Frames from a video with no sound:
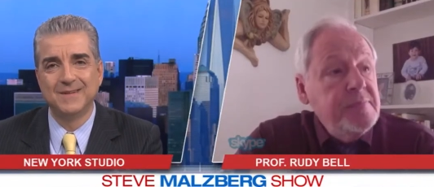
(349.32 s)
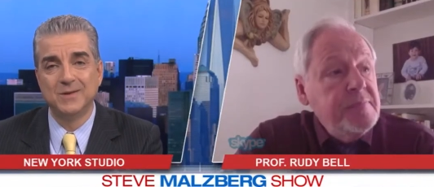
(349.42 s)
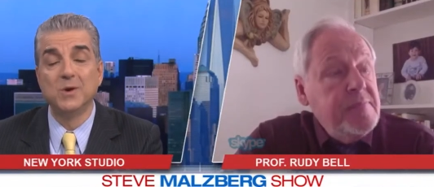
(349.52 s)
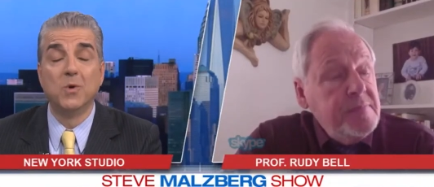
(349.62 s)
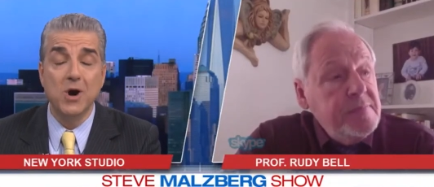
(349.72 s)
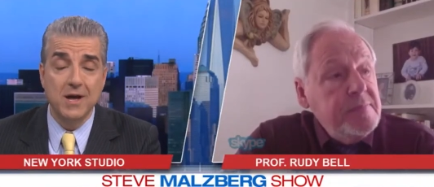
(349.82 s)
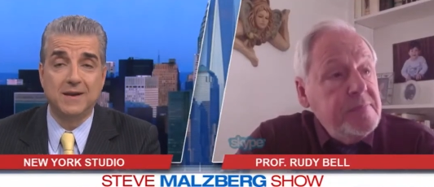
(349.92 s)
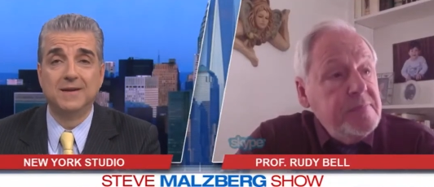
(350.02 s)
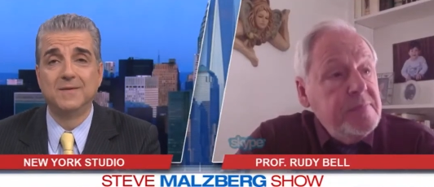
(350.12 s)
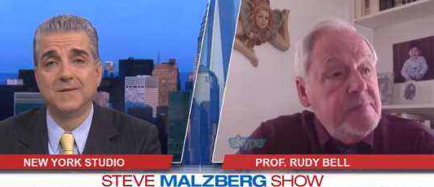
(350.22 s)
Speaker 1: You would.
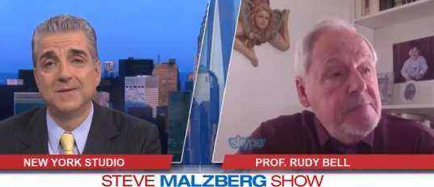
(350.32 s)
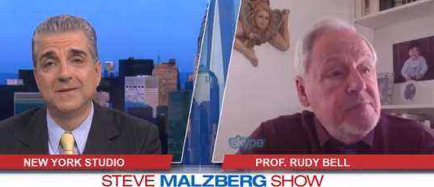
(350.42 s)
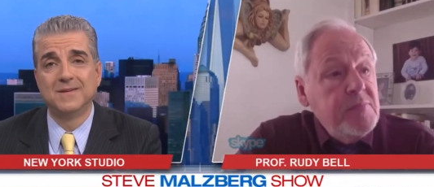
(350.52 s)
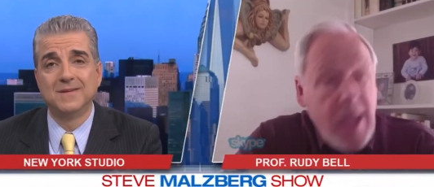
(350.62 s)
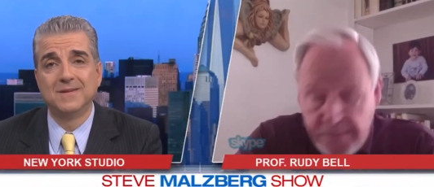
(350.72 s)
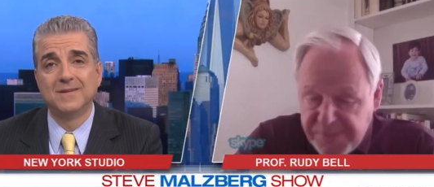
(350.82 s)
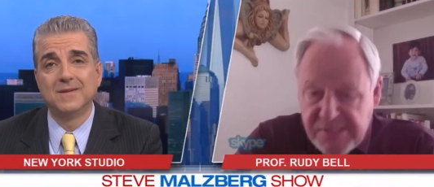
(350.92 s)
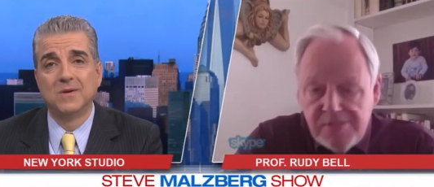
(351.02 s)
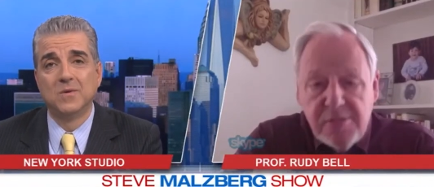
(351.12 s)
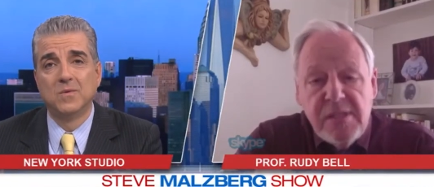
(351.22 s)

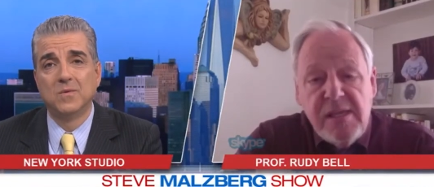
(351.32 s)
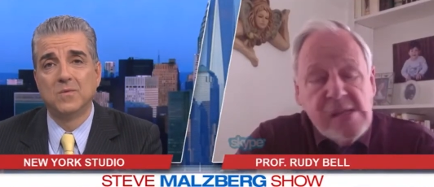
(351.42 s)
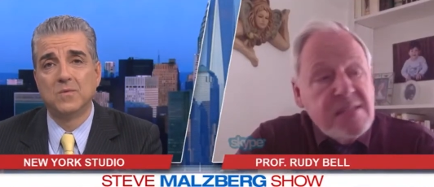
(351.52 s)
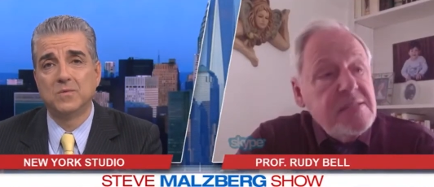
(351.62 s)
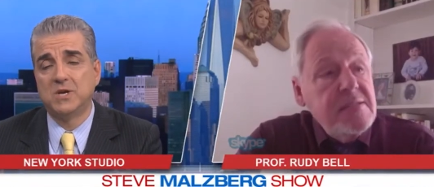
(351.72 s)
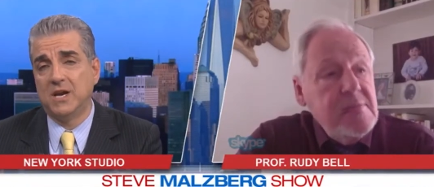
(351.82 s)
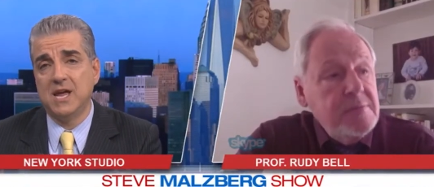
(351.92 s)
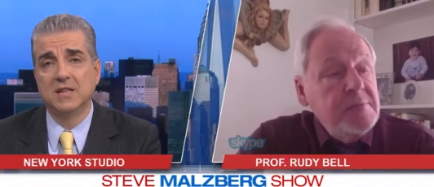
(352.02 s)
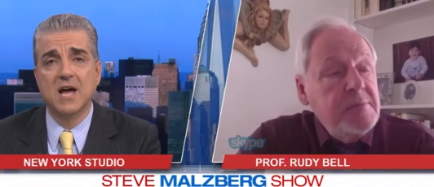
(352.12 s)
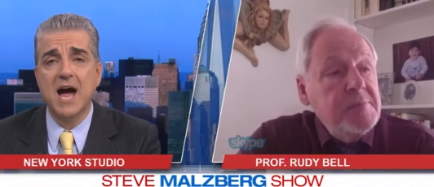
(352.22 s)
Absolutely, yes. Did
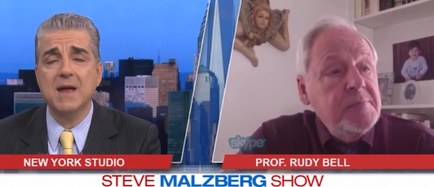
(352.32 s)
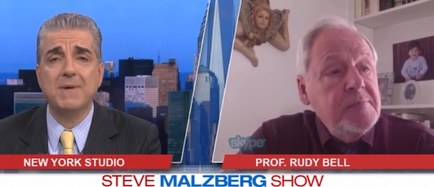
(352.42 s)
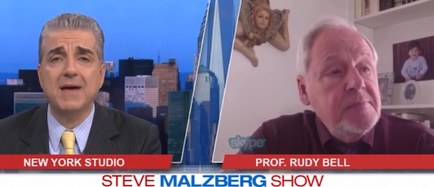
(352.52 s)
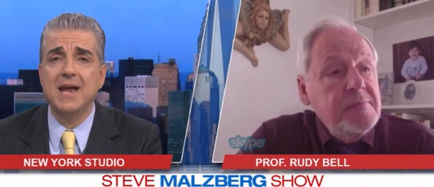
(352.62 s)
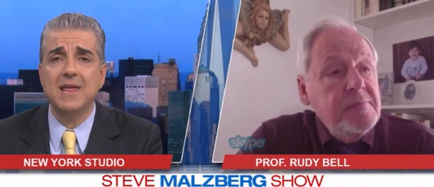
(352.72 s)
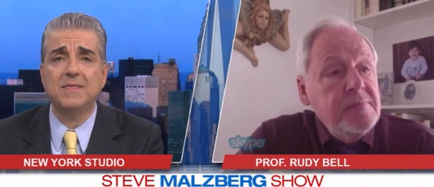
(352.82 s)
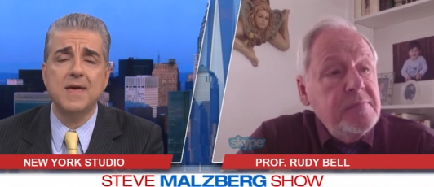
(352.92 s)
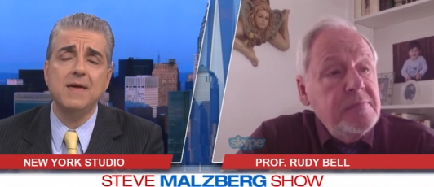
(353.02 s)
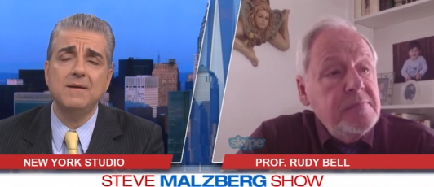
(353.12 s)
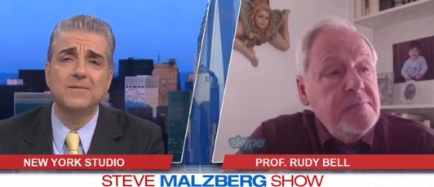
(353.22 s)
he lie about
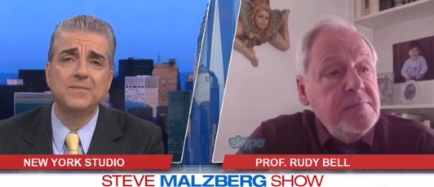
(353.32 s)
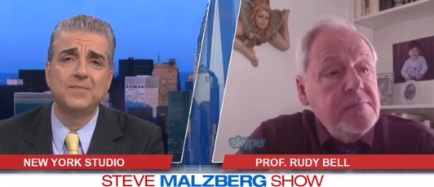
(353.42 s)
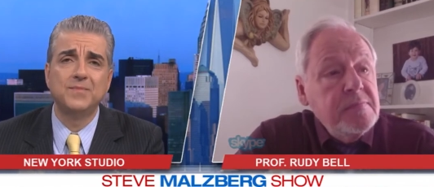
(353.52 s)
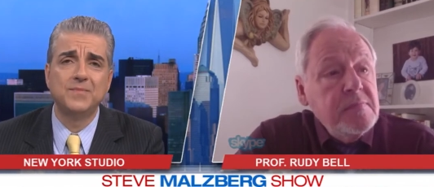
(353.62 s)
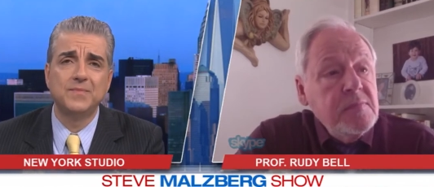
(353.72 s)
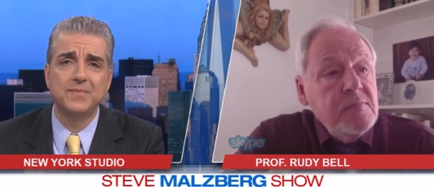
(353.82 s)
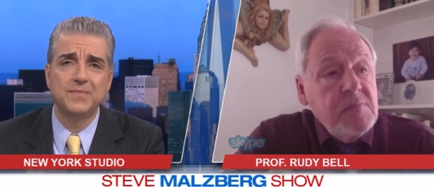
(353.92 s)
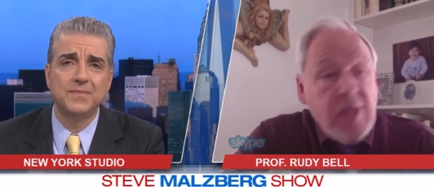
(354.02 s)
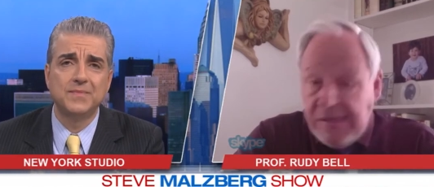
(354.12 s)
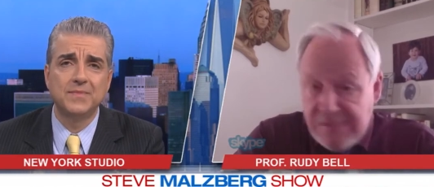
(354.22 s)
anything?
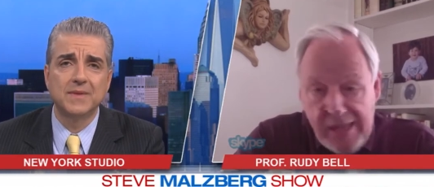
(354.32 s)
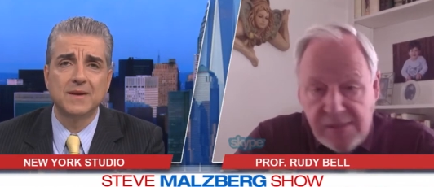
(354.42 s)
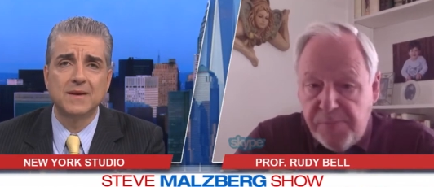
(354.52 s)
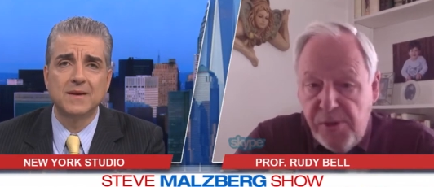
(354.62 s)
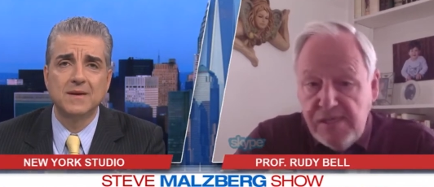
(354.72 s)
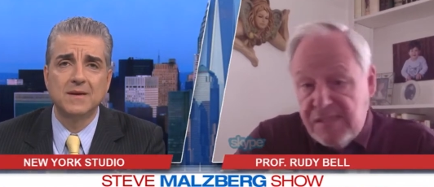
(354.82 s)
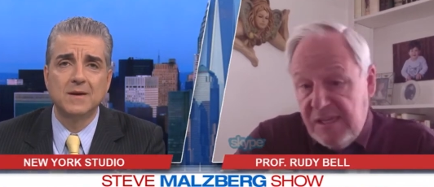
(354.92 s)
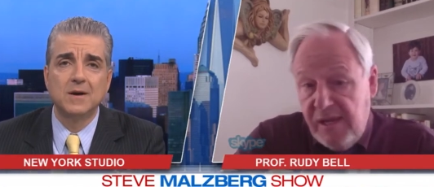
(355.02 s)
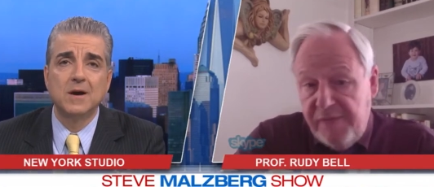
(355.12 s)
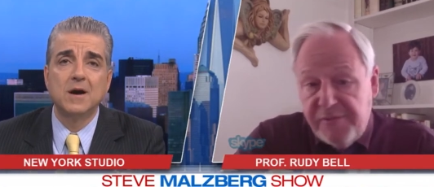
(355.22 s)
That's not the point. He's the
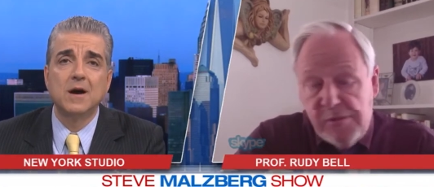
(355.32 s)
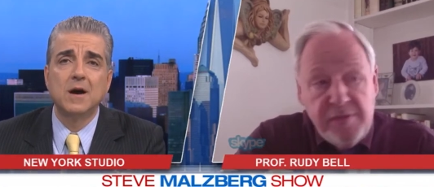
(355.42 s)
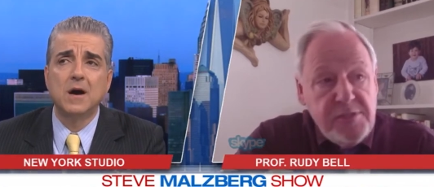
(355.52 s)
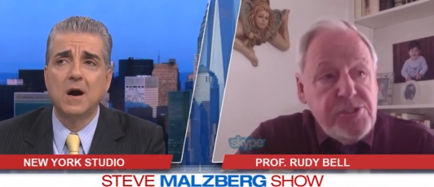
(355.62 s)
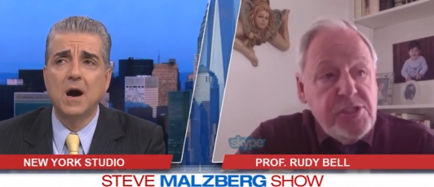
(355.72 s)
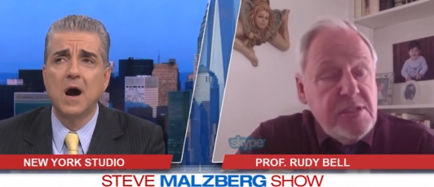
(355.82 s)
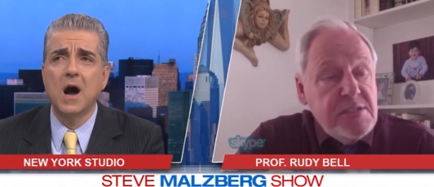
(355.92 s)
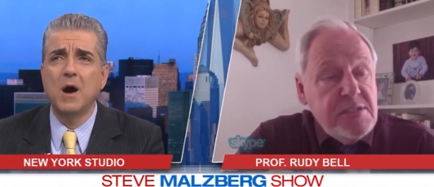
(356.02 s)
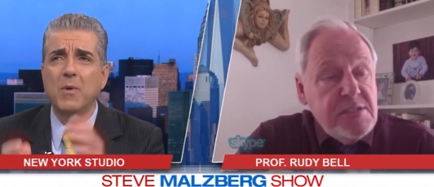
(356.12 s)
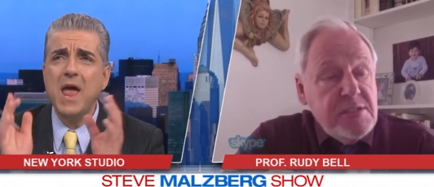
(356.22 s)
Speaker 2: governor of New Jersey.
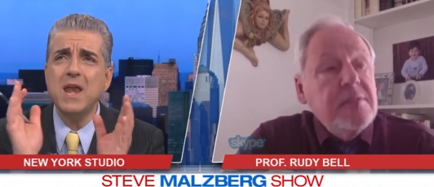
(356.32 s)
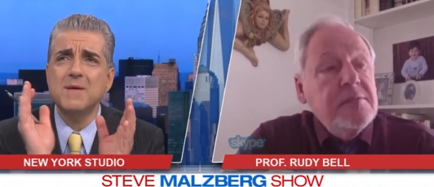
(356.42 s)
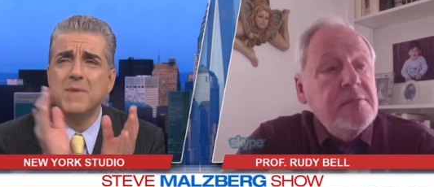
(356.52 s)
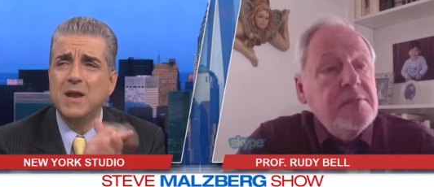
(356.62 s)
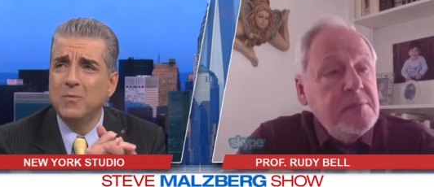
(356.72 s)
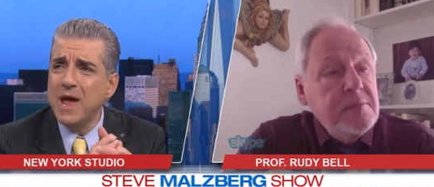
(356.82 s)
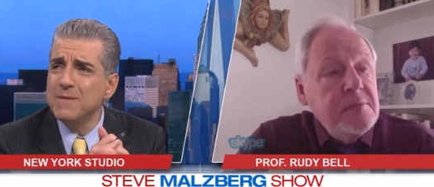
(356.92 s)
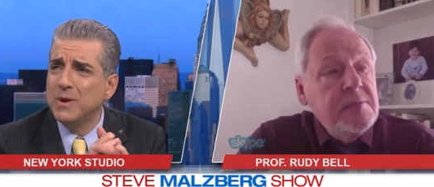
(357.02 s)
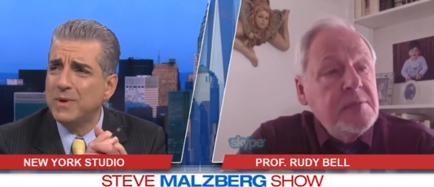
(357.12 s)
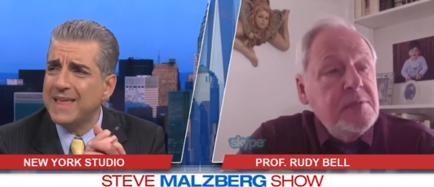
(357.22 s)
Uh, wait a minute. Wait a
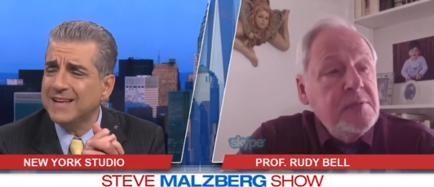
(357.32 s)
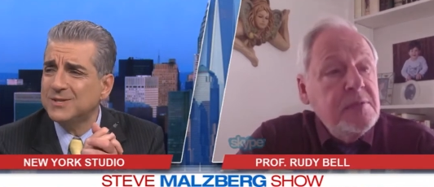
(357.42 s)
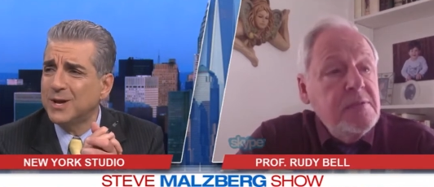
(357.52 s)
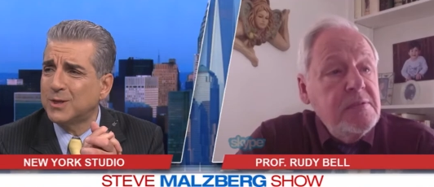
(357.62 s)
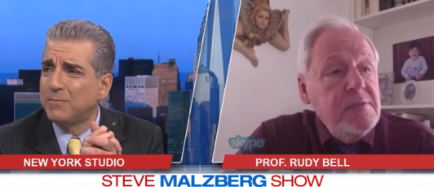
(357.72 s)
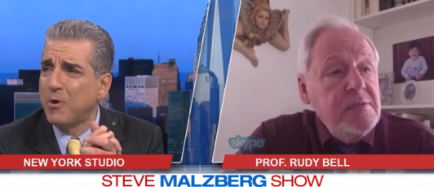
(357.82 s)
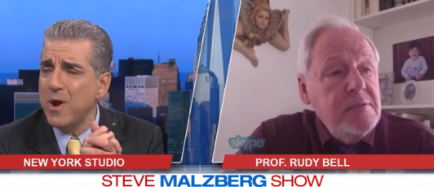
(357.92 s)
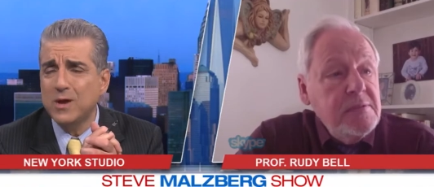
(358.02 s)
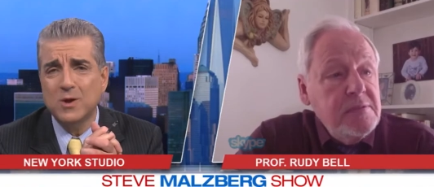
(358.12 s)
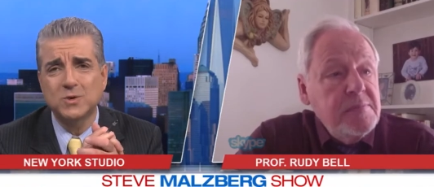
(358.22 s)
minute. Wait. That's not the
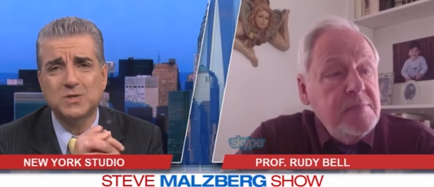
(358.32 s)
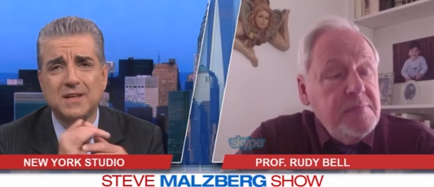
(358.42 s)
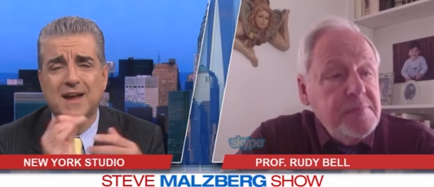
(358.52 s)
point. You said